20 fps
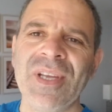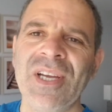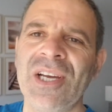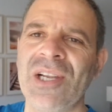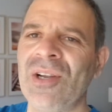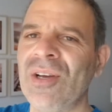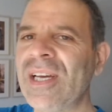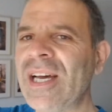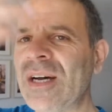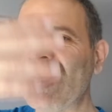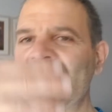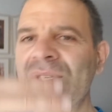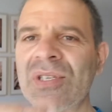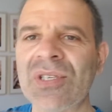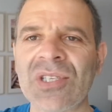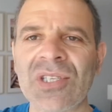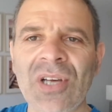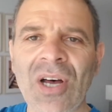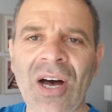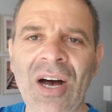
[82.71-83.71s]
Look how
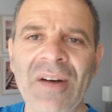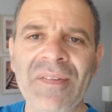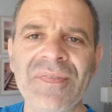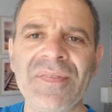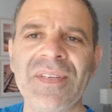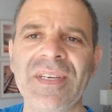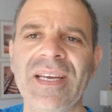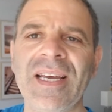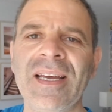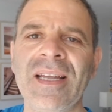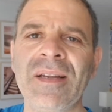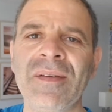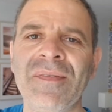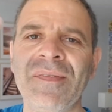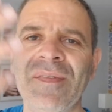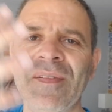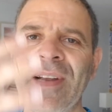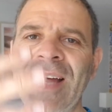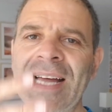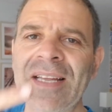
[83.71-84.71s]
soft and
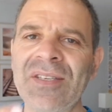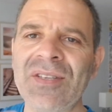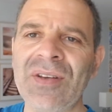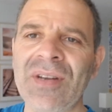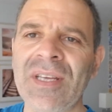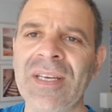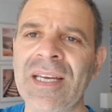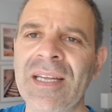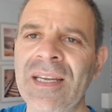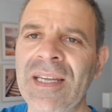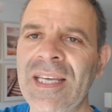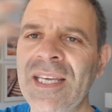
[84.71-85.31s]
flattering and